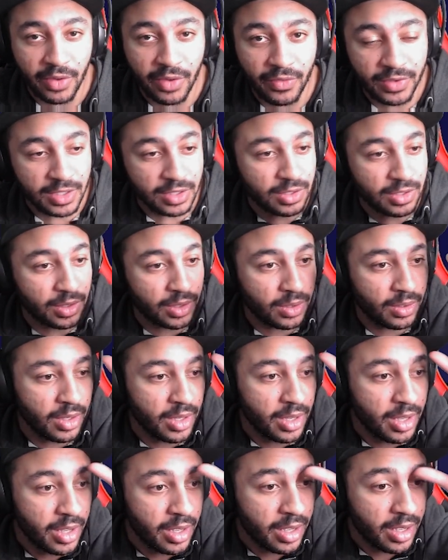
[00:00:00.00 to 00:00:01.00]
52.
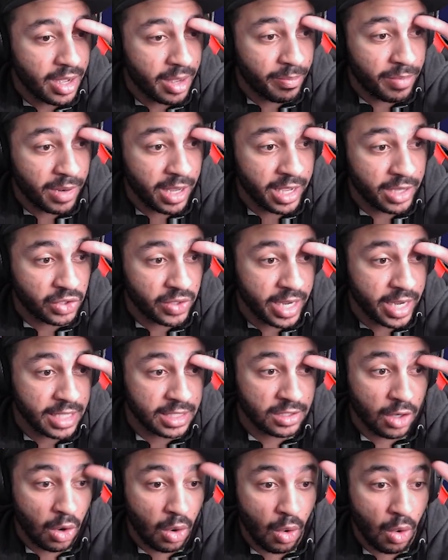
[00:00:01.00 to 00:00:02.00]
Player traits,
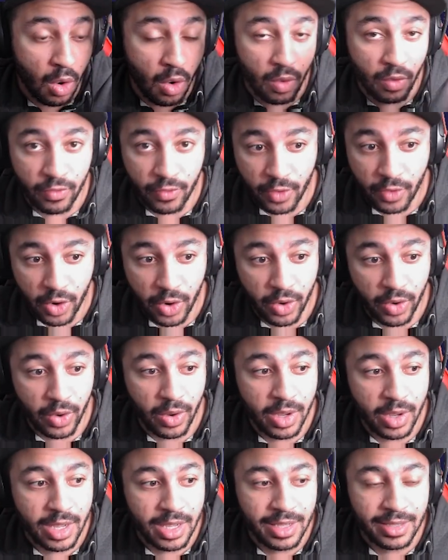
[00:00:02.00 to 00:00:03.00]
the long throw.
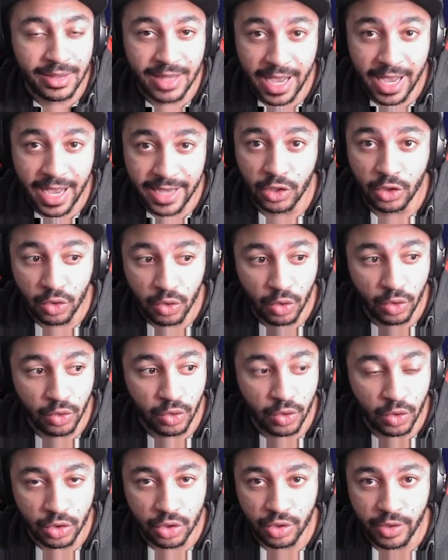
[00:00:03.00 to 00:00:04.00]
That's a good
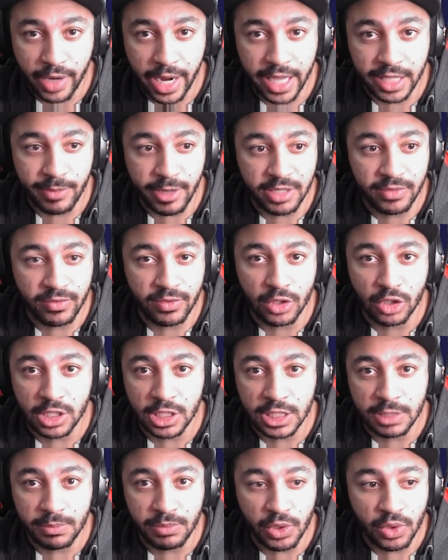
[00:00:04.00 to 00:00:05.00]
trait, especially with the
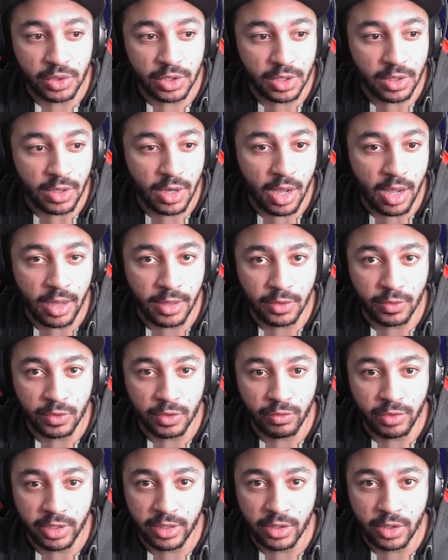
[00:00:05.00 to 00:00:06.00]
distribution.
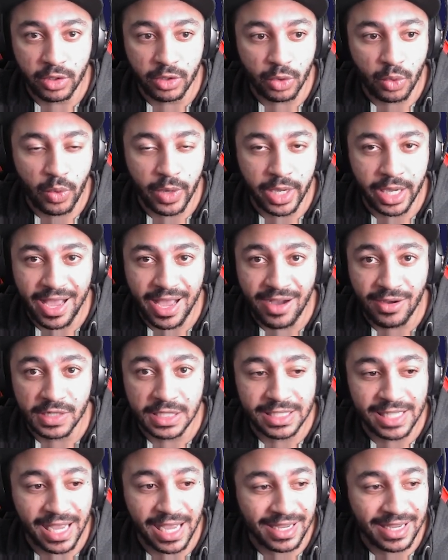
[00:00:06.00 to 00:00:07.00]
The quick counter
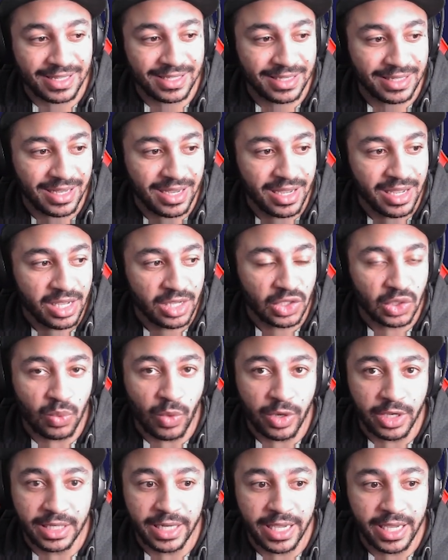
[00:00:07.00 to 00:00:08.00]
attacks. It's
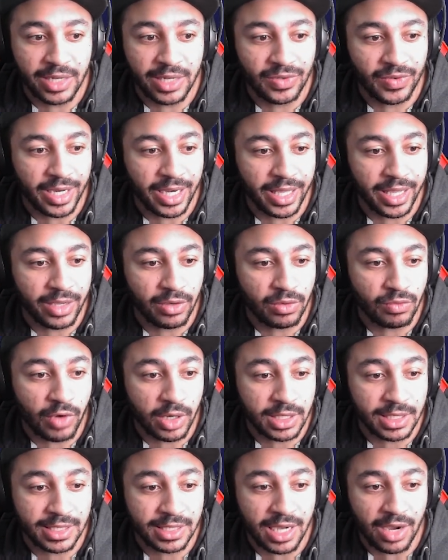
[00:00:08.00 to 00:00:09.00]
what you need really.
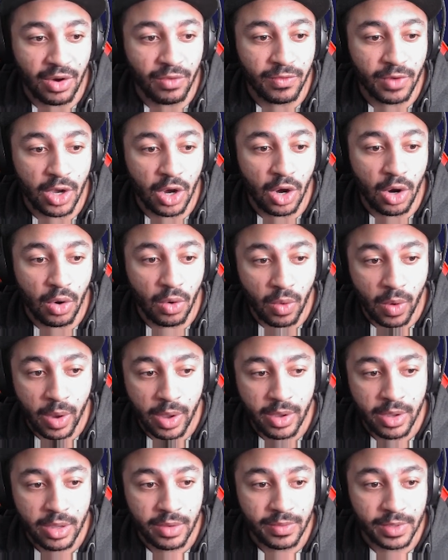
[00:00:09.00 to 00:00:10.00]
Rushes out of goal,
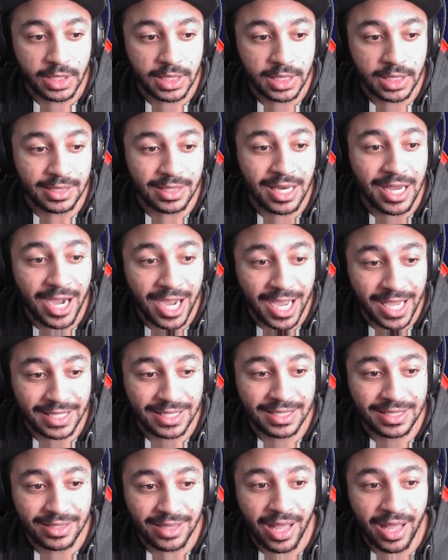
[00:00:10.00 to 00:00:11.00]
which is
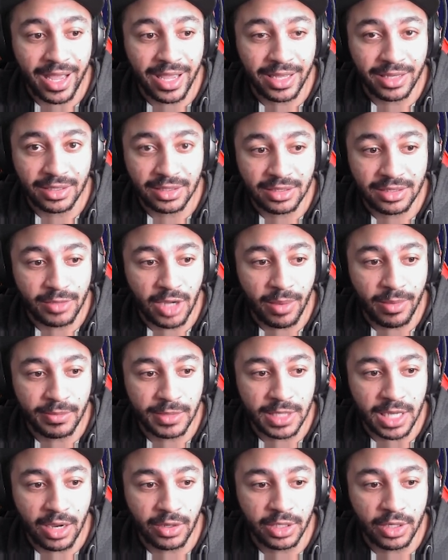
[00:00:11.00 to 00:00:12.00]
nice. Like it comes
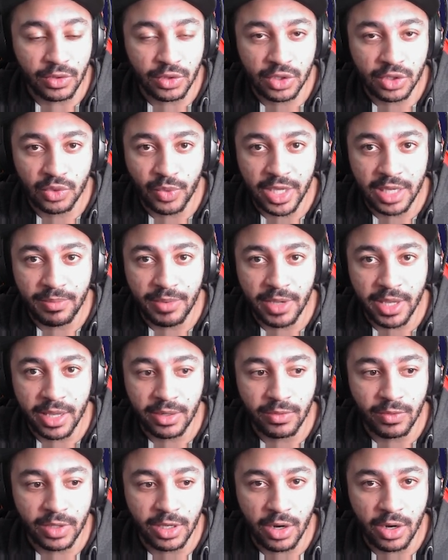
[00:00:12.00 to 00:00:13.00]
out, you know,
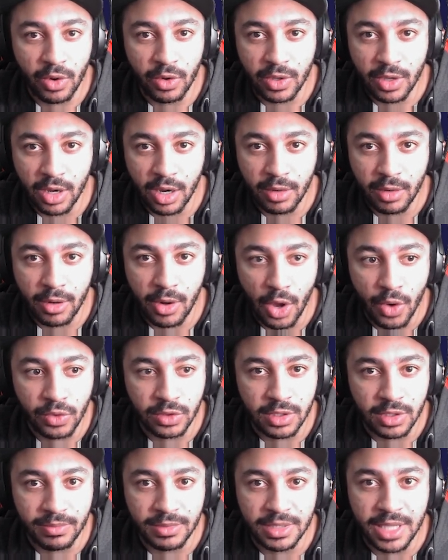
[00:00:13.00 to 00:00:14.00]
sweeping, you know, close
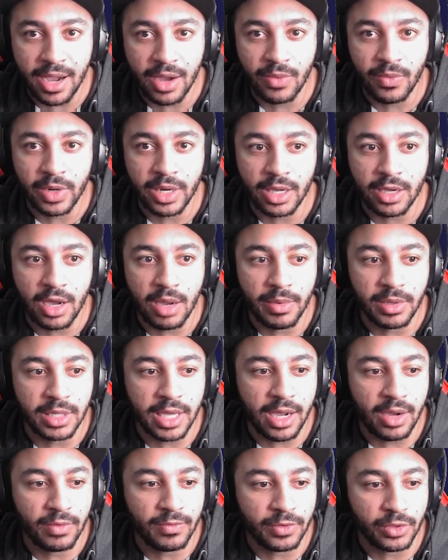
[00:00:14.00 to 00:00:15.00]
them down when they're coming
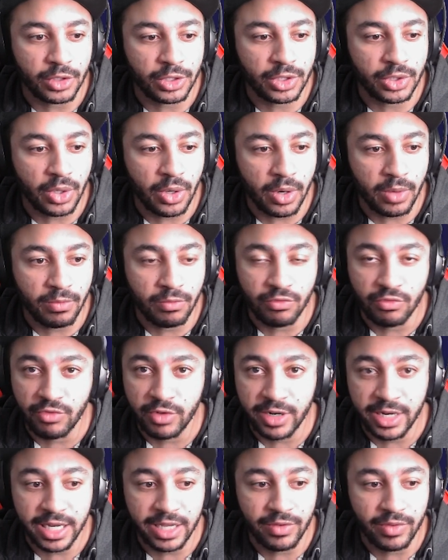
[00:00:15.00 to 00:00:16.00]
down for a shot.
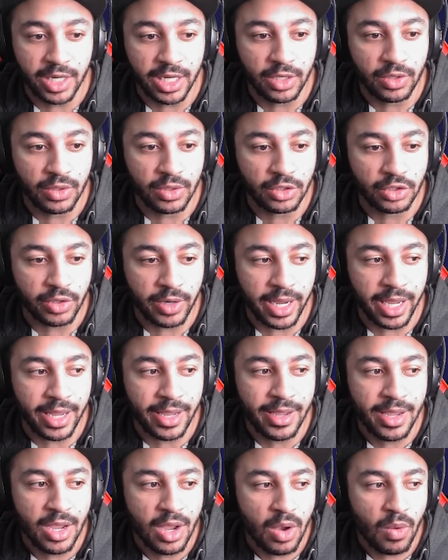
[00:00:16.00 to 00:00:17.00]
Really good trait.
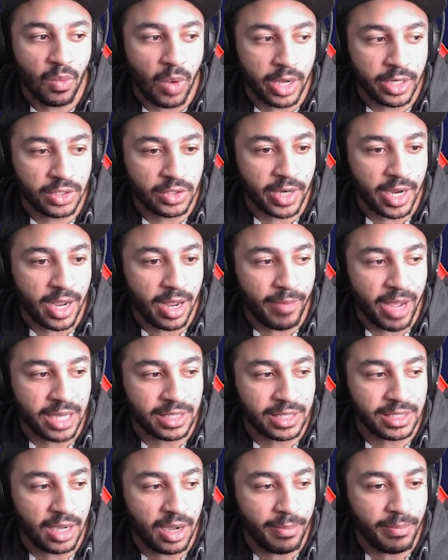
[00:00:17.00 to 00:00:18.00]
One trait
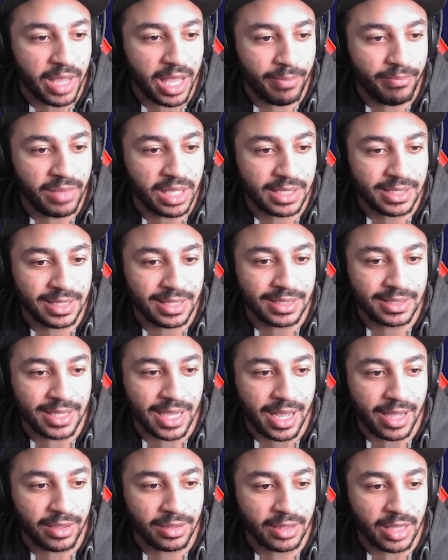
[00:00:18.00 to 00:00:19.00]
I'm missing is
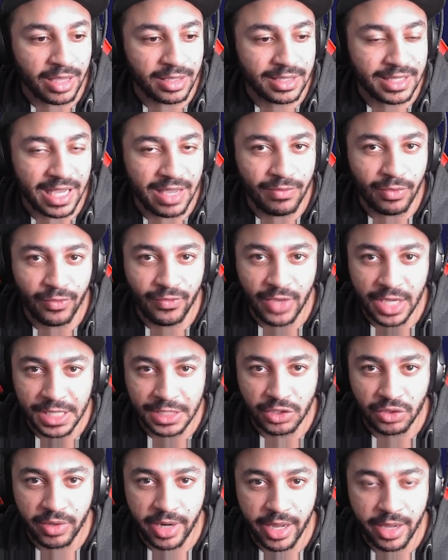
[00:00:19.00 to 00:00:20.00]
that save a feet
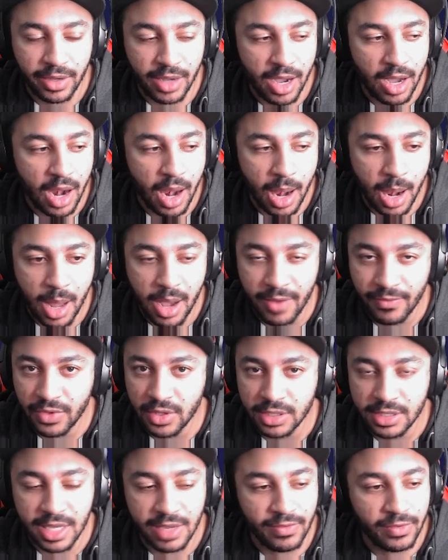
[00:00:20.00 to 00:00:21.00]
trait. I love the
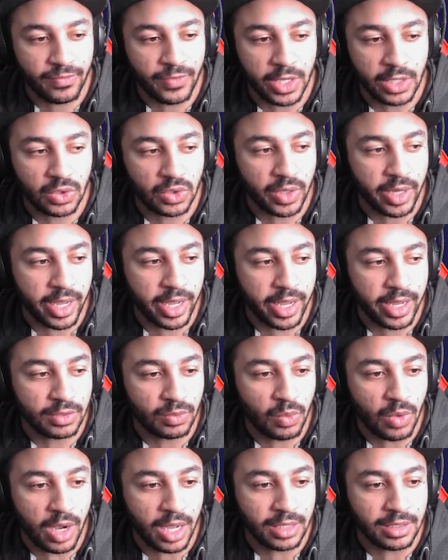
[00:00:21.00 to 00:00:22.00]
save a feet trait, and it's
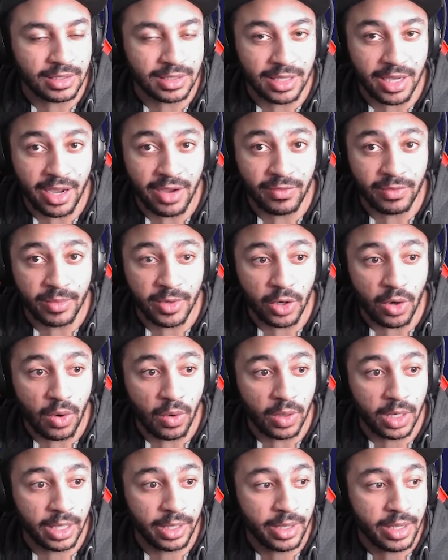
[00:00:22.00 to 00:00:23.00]
what I desire from a
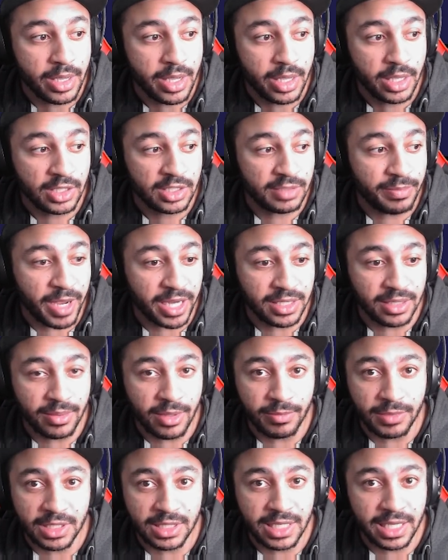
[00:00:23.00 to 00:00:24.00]
goalie, especially in
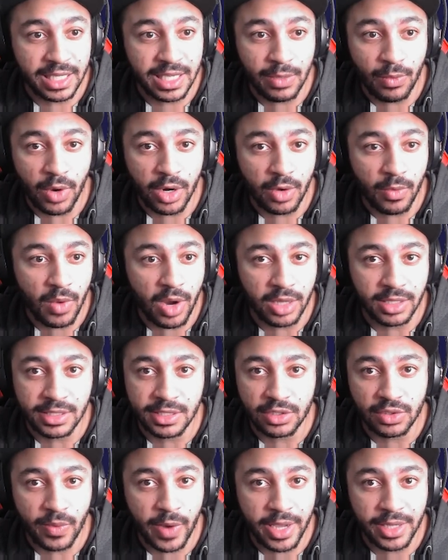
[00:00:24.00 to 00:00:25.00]
them sticky one-on-one
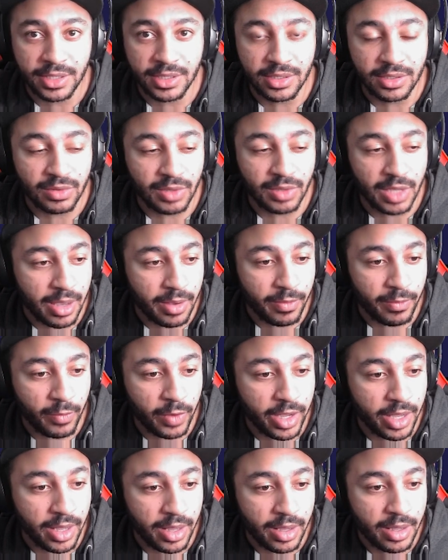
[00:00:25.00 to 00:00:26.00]
situations
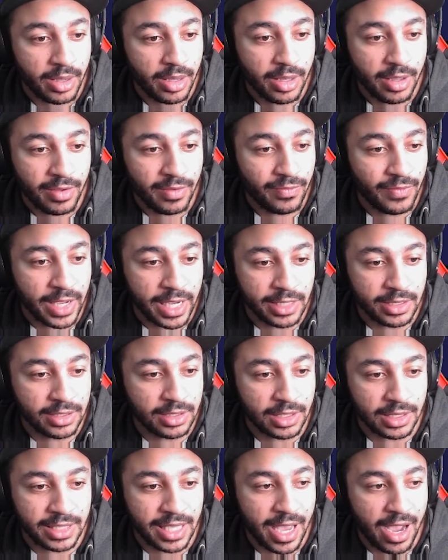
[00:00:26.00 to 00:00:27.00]
where things
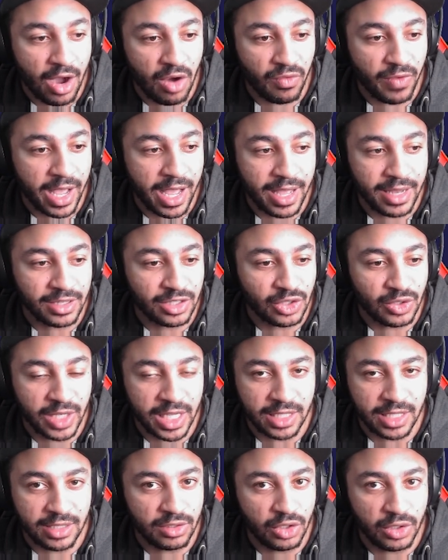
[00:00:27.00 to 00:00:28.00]
just get out of hand. You
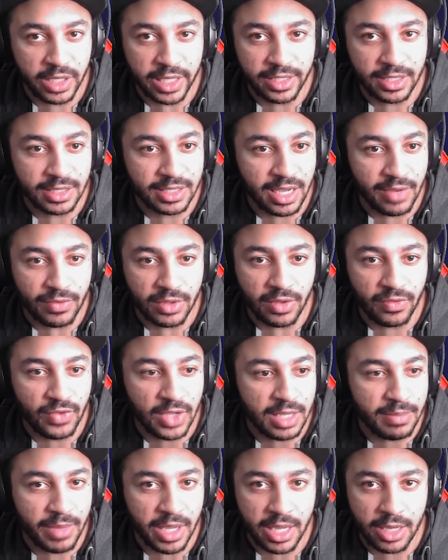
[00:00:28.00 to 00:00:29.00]
need to save with the
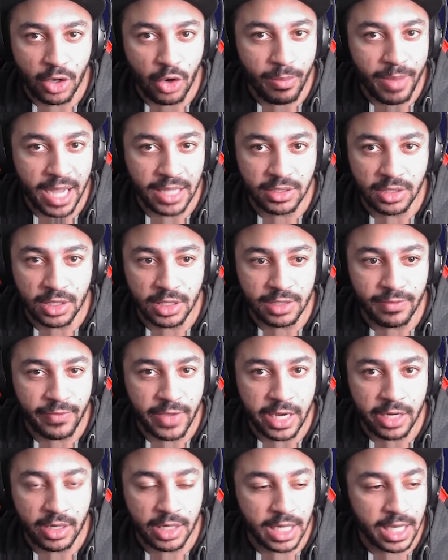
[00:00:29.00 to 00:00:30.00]
feet, mate. Go back to the
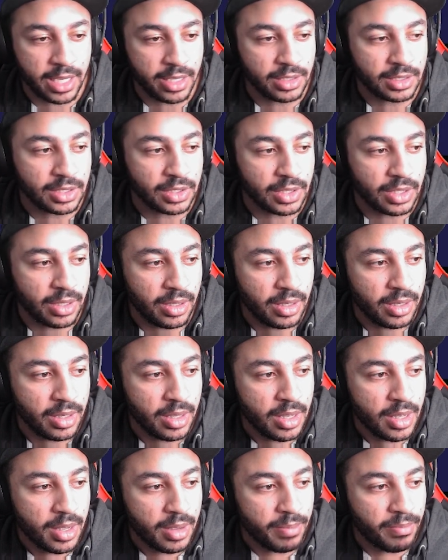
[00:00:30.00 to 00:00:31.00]
defender days, you know.
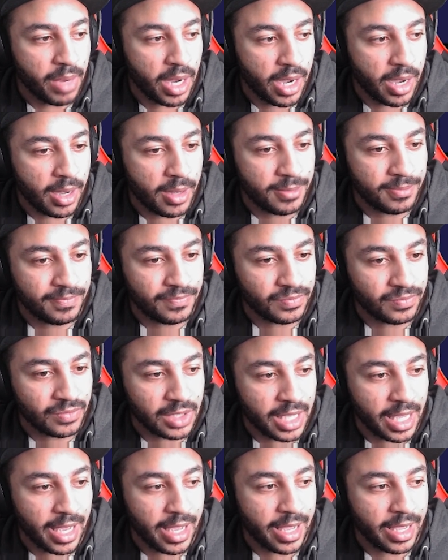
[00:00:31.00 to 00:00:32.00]
But
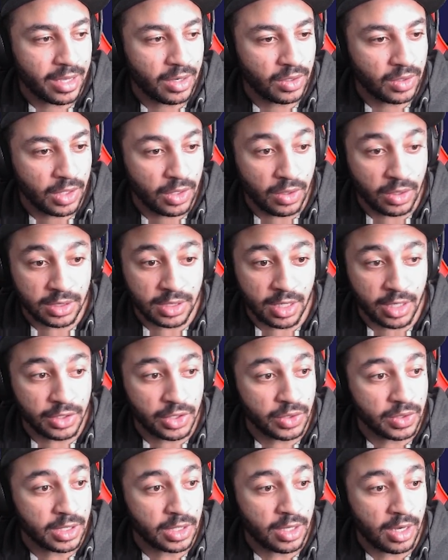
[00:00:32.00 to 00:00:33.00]
yeah, looks like a
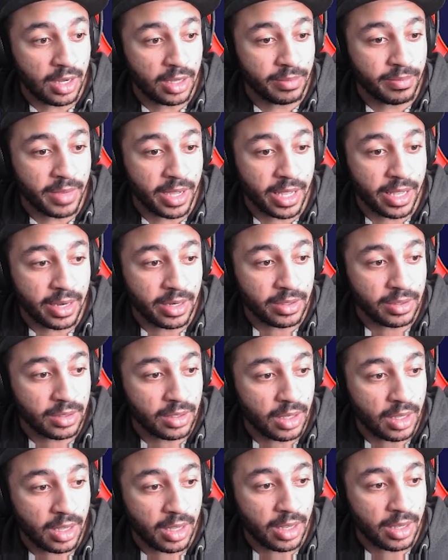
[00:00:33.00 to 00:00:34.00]
juicy card, man.
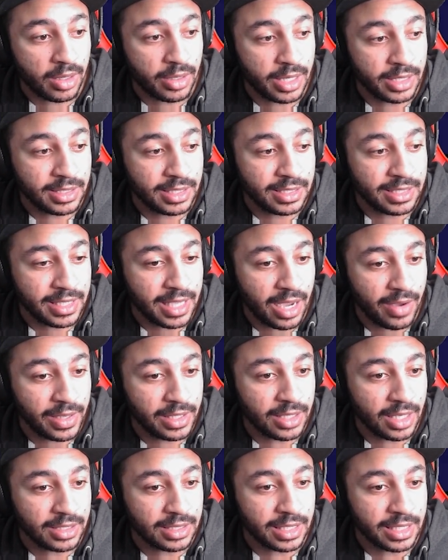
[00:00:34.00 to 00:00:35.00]
Let's just see how he
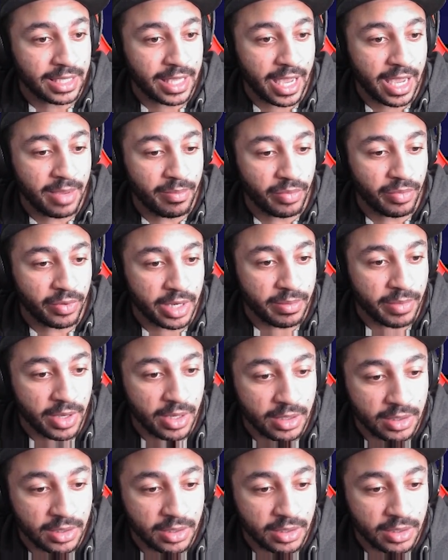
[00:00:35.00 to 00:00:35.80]
does in game, pretty much.